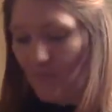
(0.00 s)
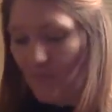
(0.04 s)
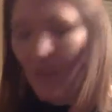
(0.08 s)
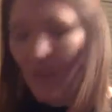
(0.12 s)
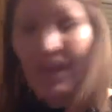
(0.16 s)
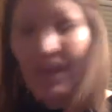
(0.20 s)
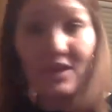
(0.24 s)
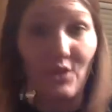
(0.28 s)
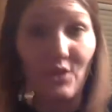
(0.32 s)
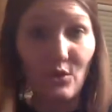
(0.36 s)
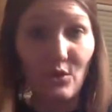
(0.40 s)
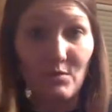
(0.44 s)

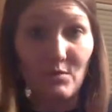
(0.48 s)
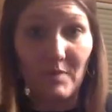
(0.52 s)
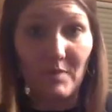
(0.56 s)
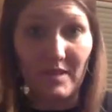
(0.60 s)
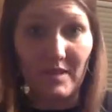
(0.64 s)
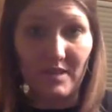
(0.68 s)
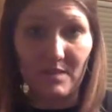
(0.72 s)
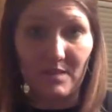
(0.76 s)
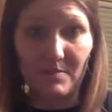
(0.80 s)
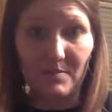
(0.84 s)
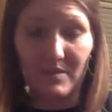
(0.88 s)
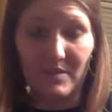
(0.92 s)
and those
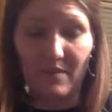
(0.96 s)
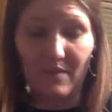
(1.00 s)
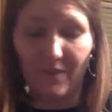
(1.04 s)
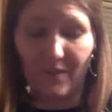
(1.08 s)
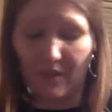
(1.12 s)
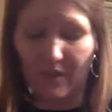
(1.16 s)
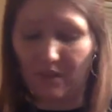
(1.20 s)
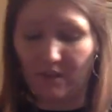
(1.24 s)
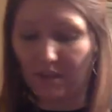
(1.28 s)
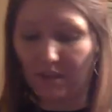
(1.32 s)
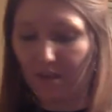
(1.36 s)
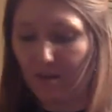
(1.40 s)
pieces
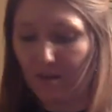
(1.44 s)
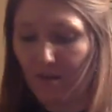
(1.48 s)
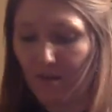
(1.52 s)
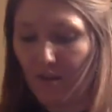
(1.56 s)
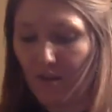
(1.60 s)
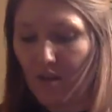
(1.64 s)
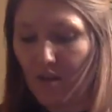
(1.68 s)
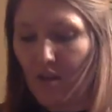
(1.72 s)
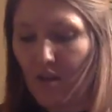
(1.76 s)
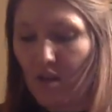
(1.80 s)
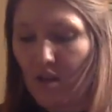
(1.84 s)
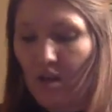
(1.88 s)
specifically.
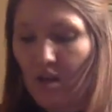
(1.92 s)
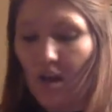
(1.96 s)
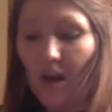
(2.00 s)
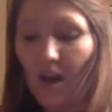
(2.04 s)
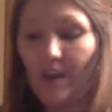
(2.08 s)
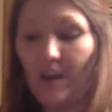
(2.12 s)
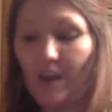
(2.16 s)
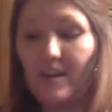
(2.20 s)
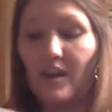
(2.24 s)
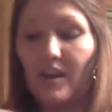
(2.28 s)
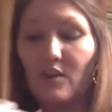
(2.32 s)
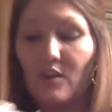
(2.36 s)

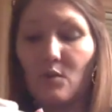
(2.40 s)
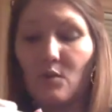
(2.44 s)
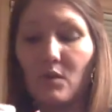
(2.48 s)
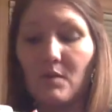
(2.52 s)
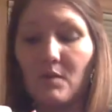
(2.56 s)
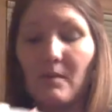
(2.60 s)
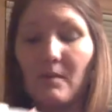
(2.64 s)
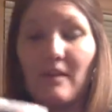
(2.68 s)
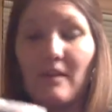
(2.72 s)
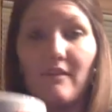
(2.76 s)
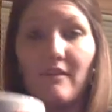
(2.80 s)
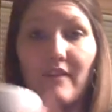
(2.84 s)
Another one
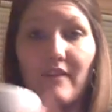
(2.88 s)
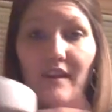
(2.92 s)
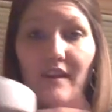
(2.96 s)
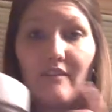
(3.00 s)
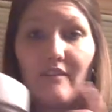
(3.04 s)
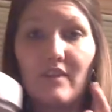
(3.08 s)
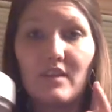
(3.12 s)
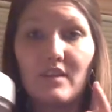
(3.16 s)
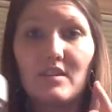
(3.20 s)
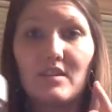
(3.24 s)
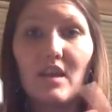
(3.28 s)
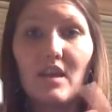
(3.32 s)
of my
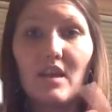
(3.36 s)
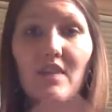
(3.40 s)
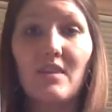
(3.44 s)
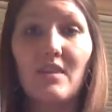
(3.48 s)
favorites,